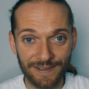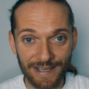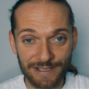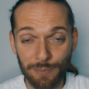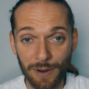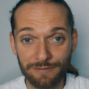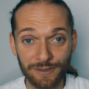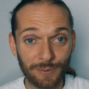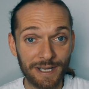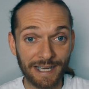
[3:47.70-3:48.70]
it's a
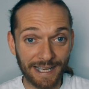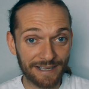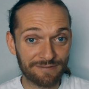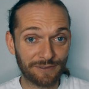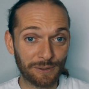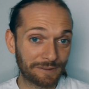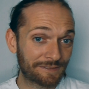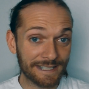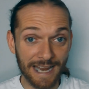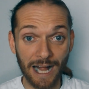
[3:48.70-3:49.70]
perfect way to get involved
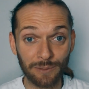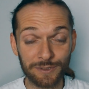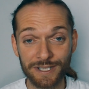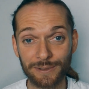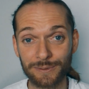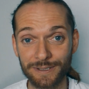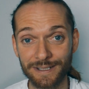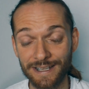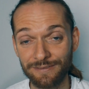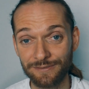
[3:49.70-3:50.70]
and to help us out
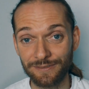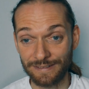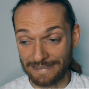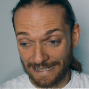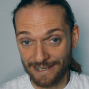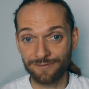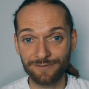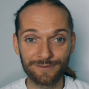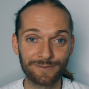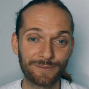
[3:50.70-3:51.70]
if,
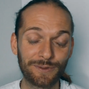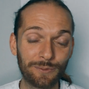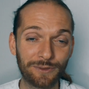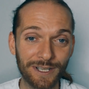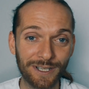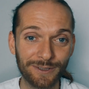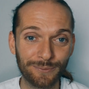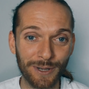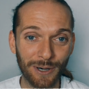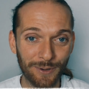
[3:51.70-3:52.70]
if you think
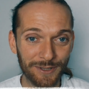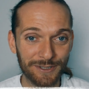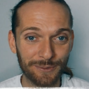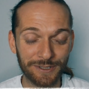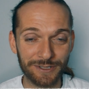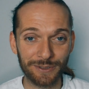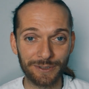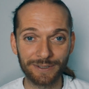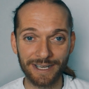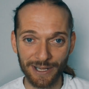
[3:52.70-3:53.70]
we are worth doing
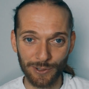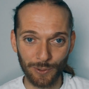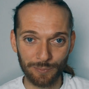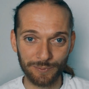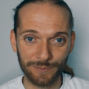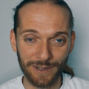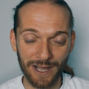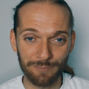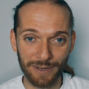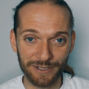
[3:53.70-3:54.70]
so, and I hope
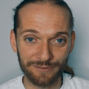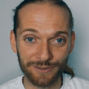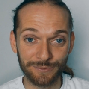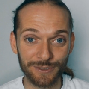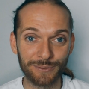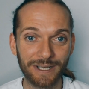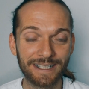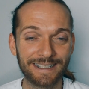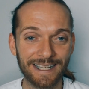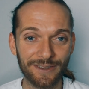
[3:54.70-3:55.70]
uh, many of you do,
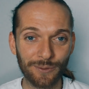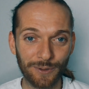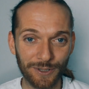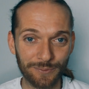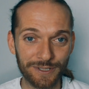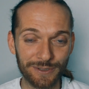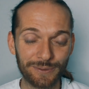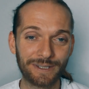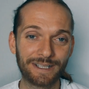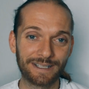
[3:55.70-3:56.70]
and the work we do
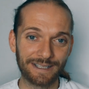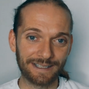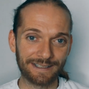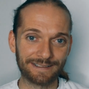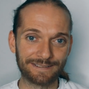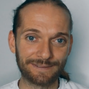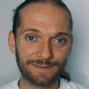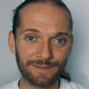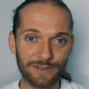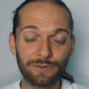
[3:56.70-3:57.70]
uh,
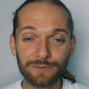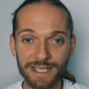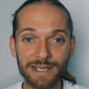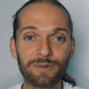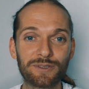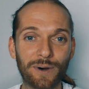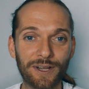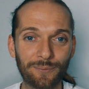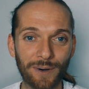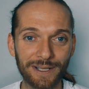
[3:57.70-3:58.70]
you deem as
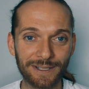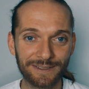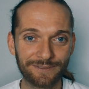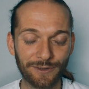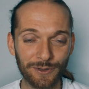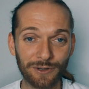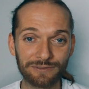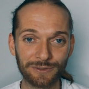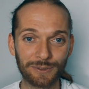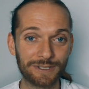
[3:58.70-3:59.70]
worthwhile for your
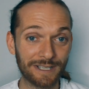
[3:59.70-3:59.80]
vote